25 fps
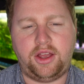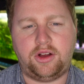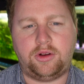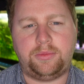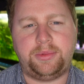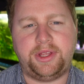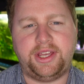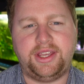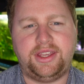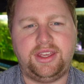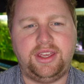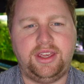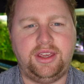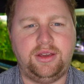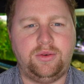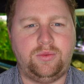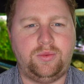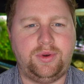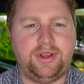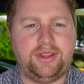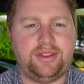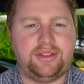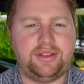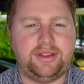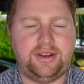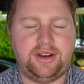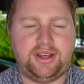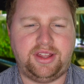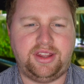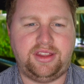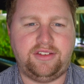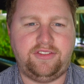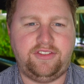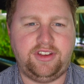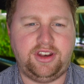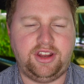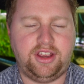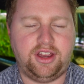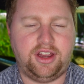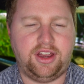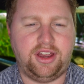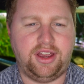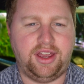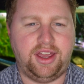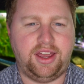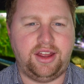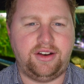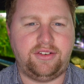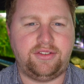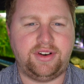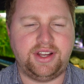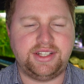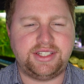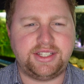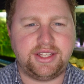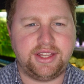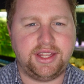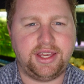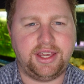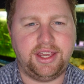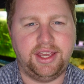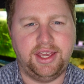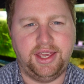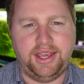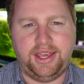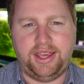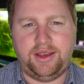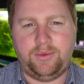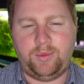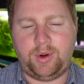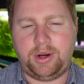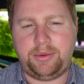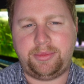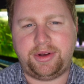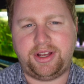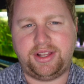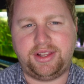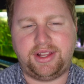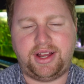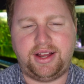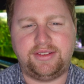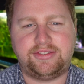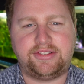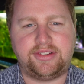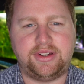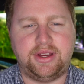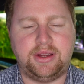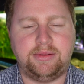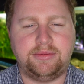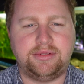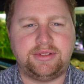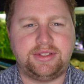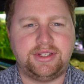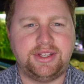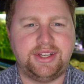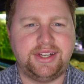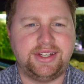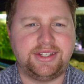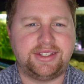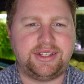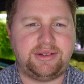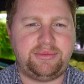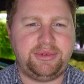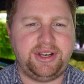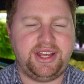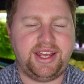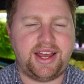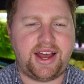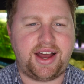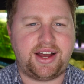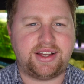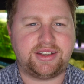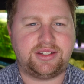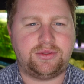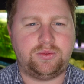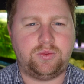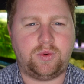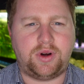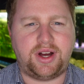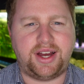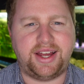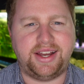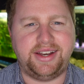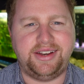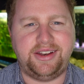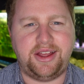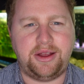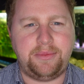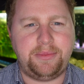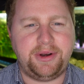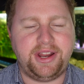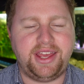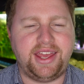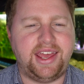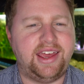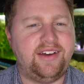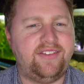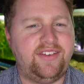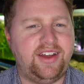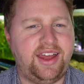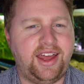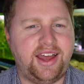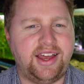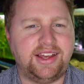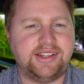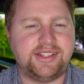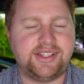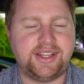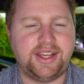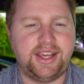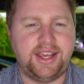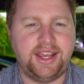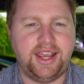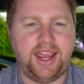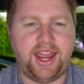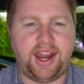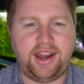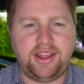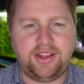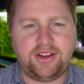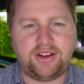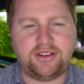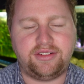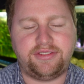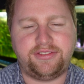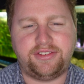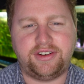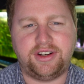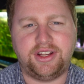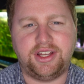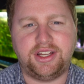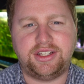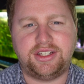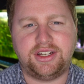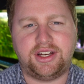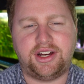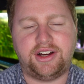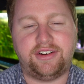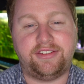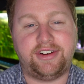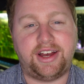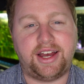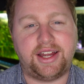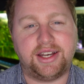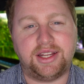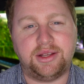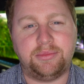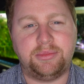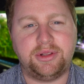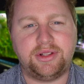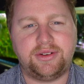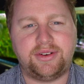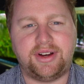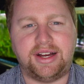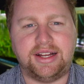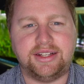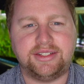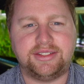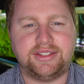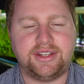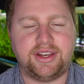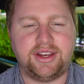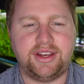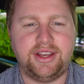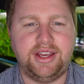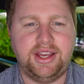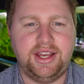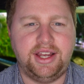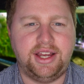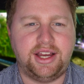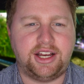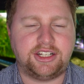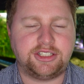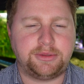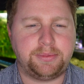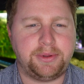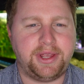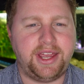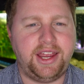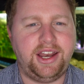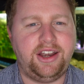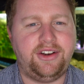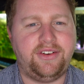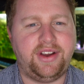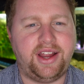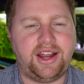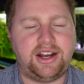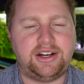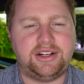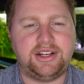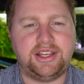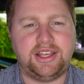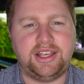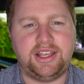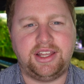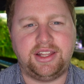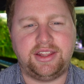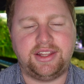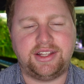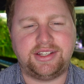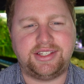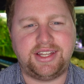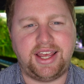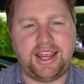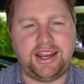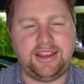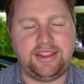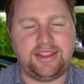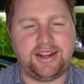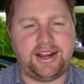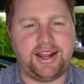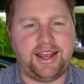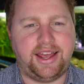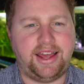all, Blake here with another video, and recently in one of my live streams somebody asked why nobody ever has any good footage of honey blue eyes. So I was playing around in the tank that I